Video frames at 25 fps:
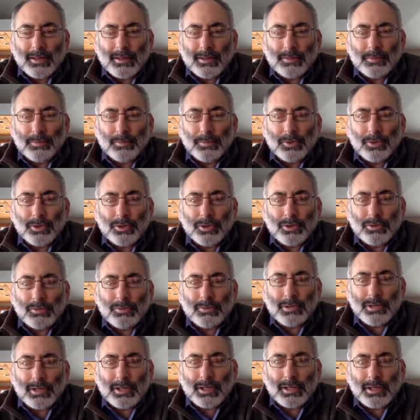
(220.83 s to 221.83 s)
the
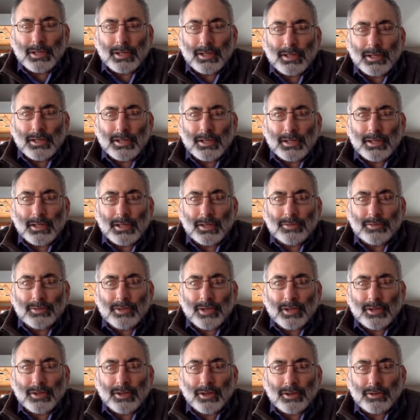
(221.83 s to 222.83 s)
mercury is a
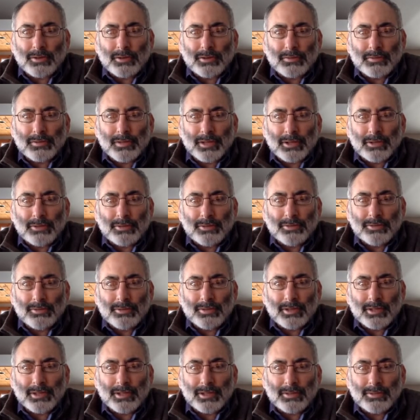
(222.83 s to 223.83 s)
conductor of
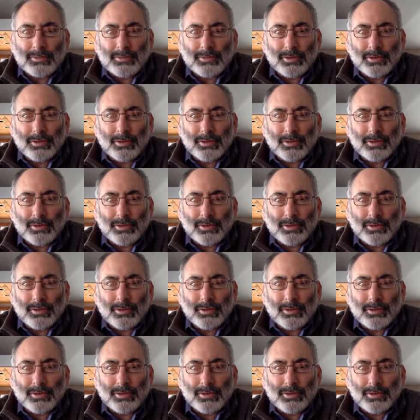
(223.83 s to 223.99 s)
electricity,